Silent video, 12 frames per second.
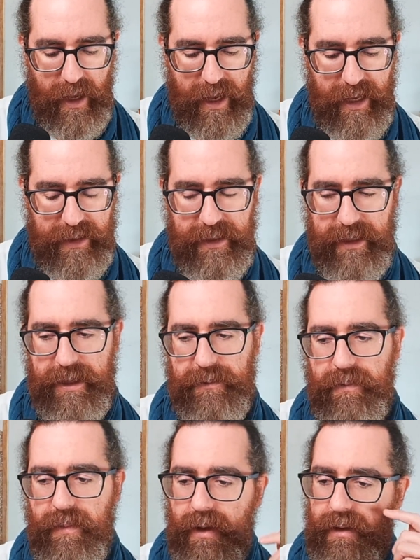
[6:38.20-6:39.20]
And
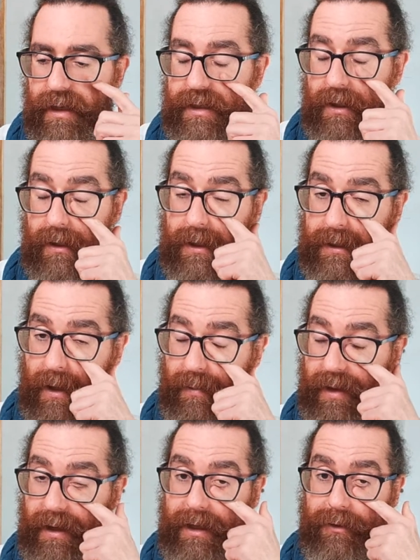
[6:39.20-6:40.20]
there is also
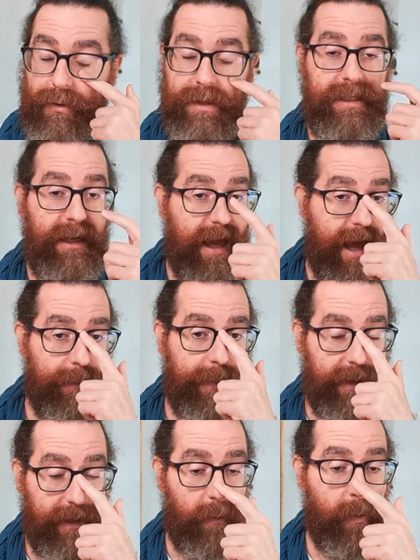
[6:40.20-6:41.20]
something interesting
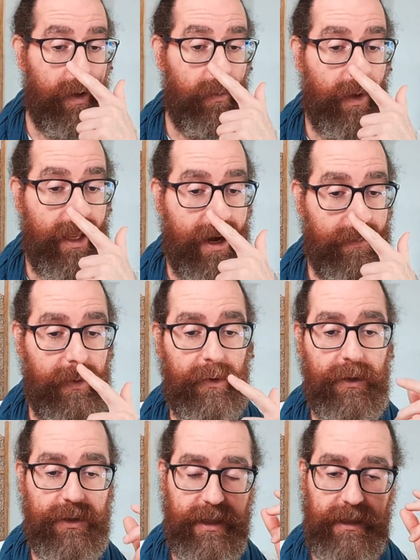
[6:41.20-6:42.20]
happening when we are
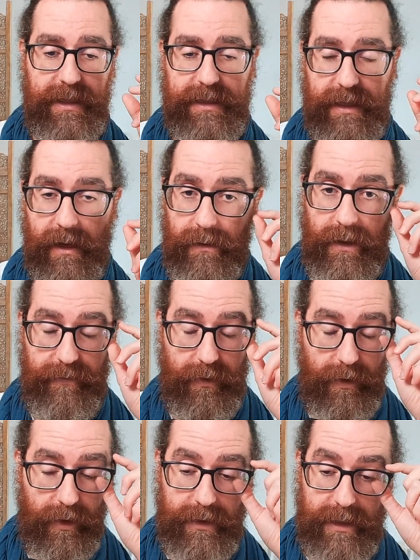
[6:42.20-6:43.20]
producing the sound. If
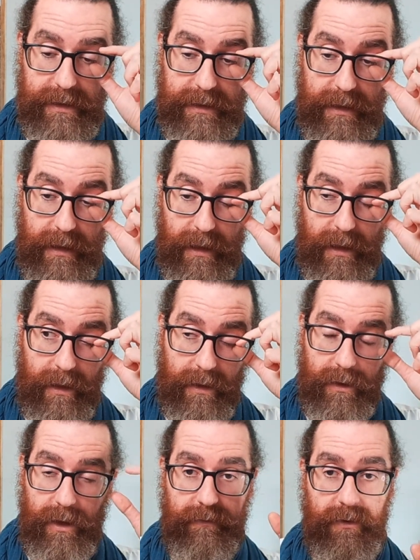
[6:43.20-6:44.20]
you notice,
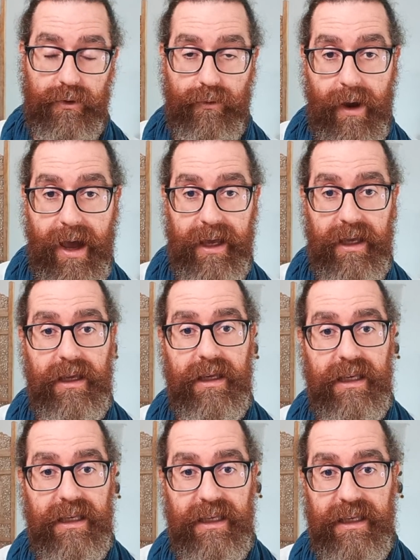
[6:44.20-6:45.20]
if you try
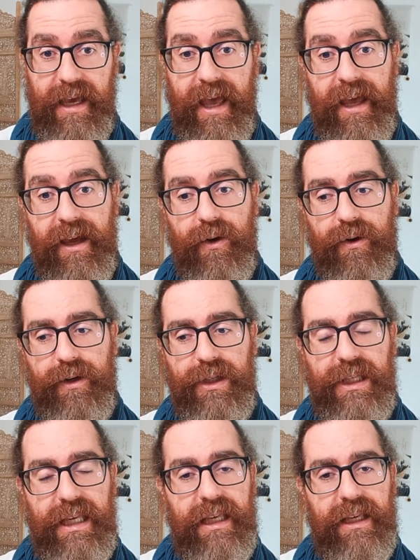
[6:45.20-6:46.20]
ye or
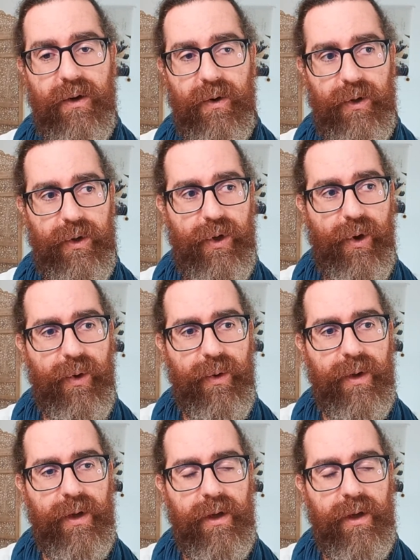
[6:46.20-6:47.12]
yi or yo,